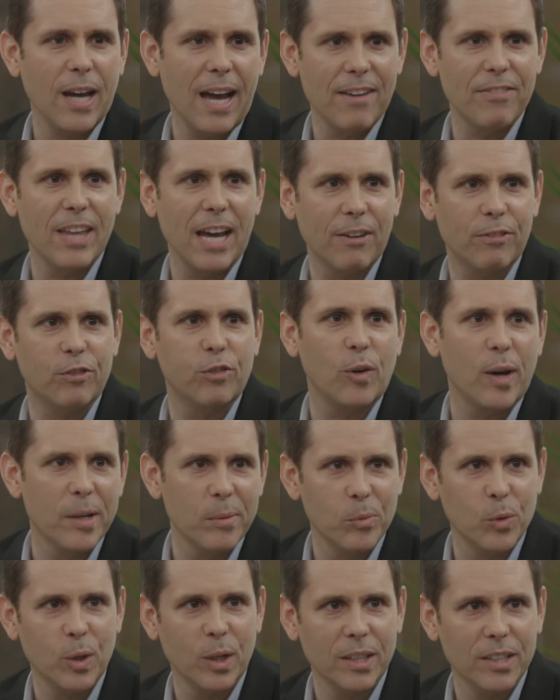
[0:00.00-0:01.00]
you have that
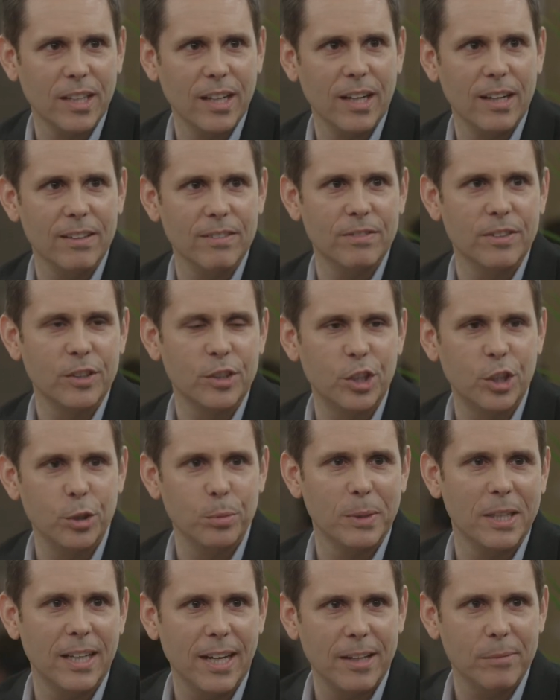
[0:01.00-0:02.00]
framework of
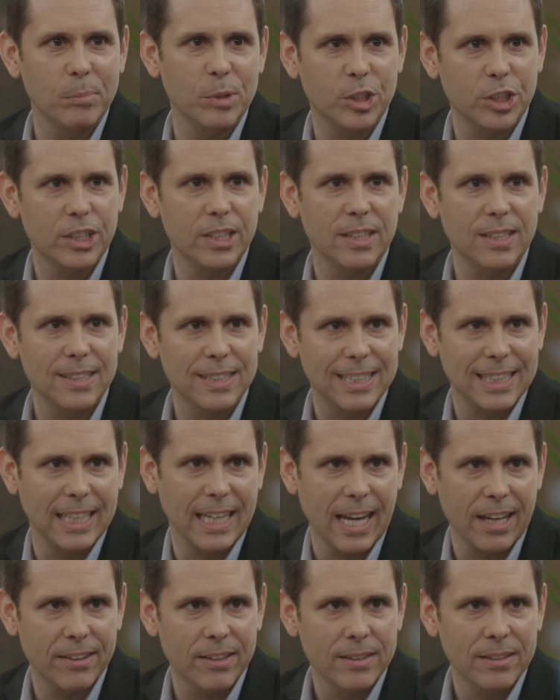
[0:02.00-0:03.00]
human and machine
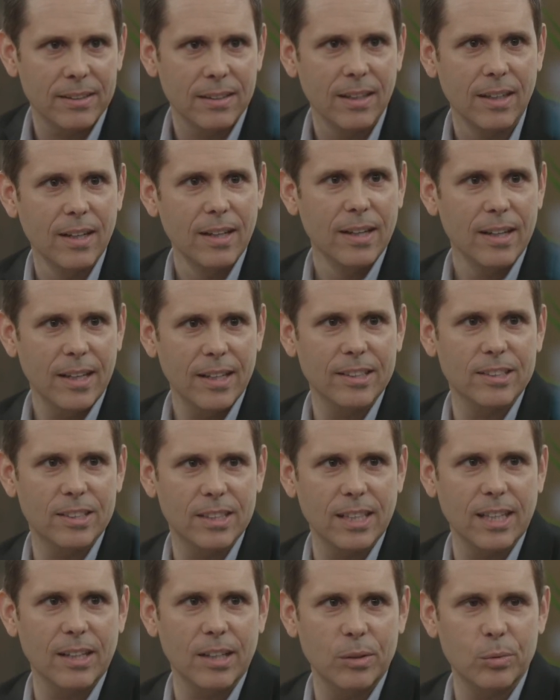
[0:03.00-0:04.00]
together,
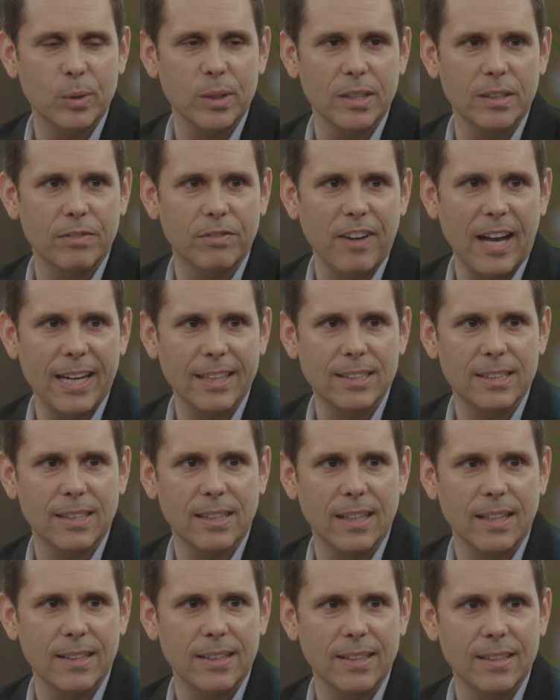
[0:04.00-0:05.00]
is uh, really
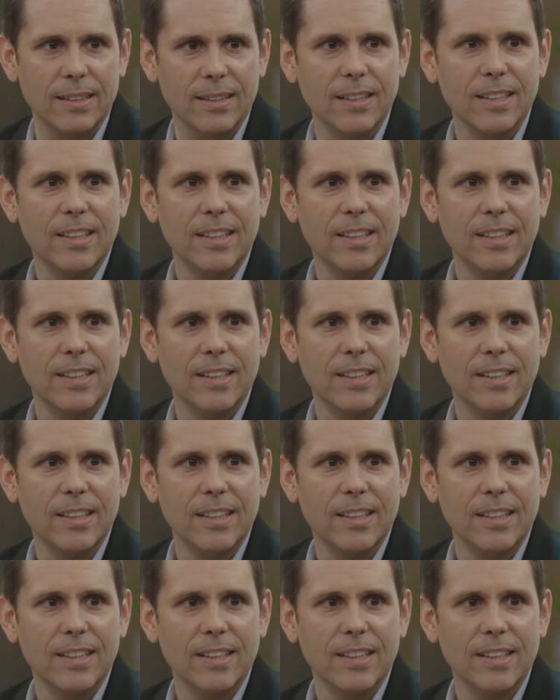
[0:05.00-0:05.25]
fascinating.